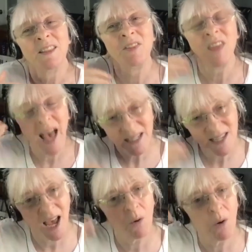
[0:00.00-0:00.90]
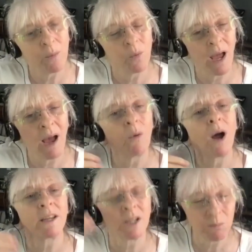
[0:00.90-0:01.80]
that's how
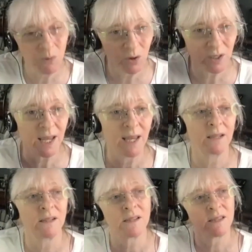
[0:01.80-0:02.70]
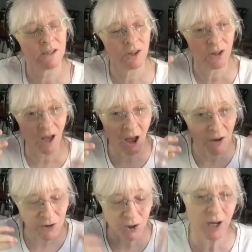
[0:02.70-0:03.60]
I communicate. Is
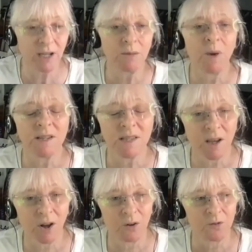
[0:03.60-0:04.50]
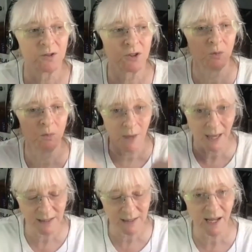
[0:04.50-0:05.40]
I've trained myself to
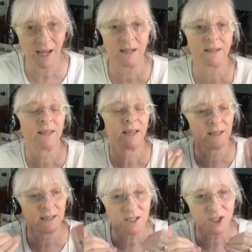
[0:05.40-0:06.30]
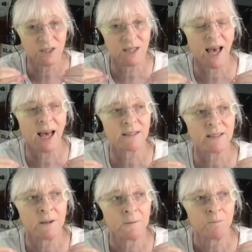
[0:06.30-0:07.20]
meditate, get into that
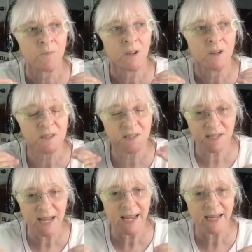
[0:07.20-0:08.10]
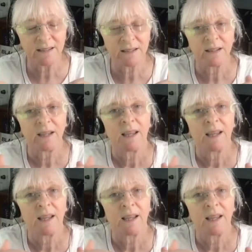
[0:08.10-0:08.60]
state